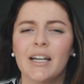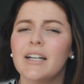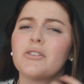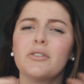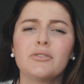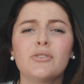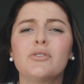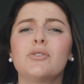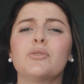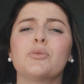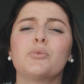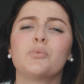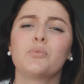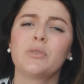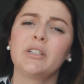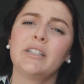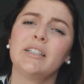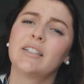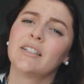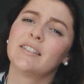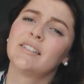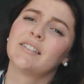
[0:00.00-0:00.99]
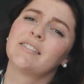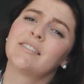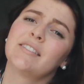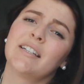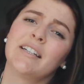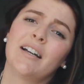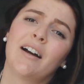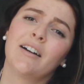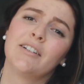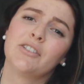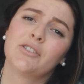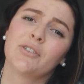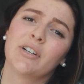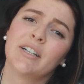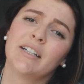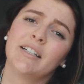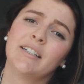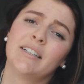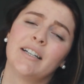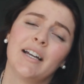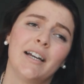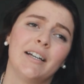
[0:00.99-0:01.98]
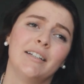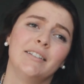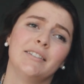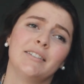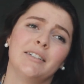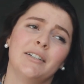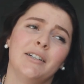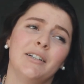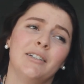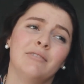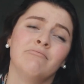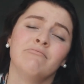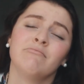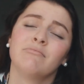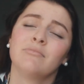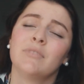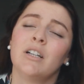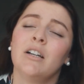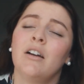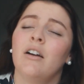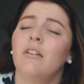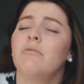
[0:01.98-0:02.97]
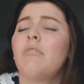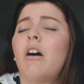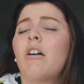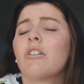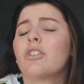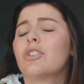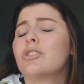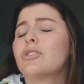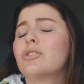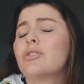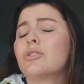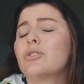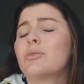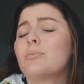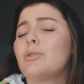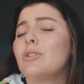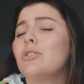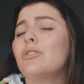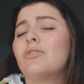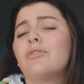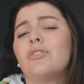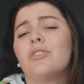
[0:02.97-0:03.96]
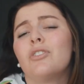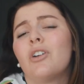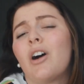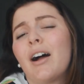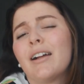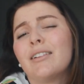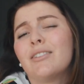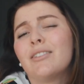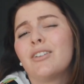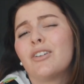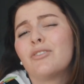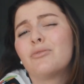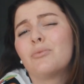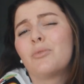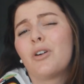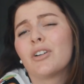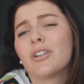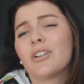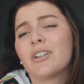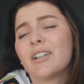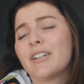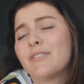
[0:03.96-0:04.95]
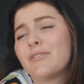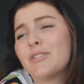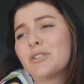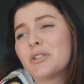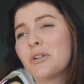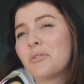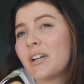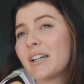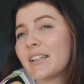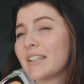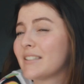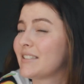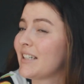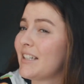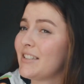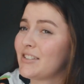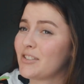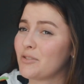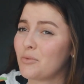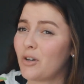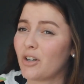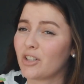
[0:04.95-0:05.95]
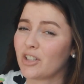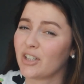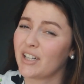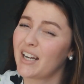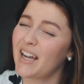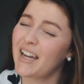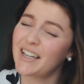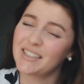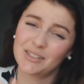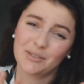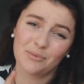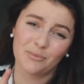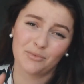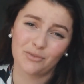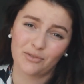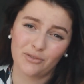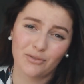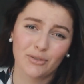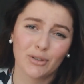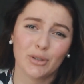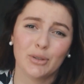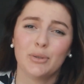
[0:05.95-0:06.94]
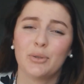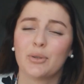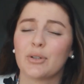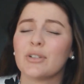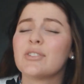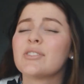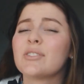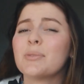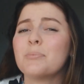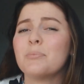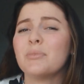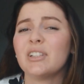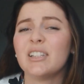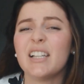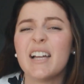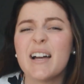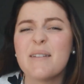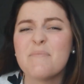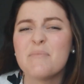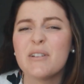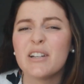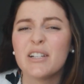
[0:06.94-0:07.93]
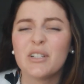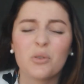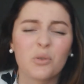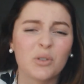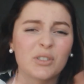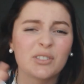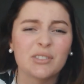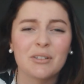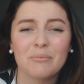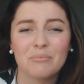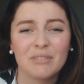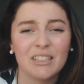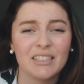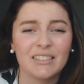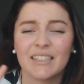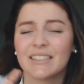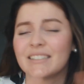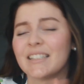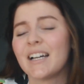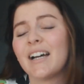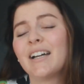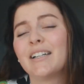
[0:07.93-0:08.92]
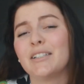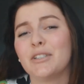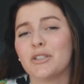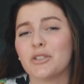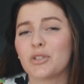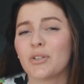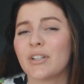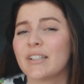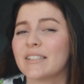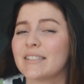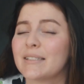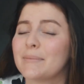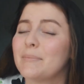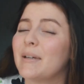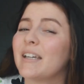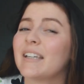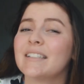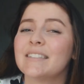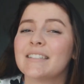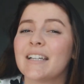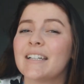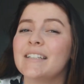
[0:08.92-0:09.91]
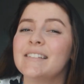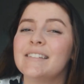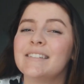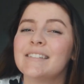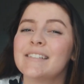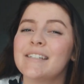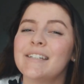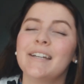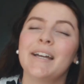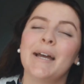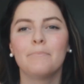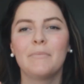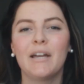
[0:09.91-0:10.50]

It's also just really good to stay hydrated, and water is just beautiful. I love water. If you don't like the taste of water, add some fruit or some lemon or something like that in your drink to make it tasty.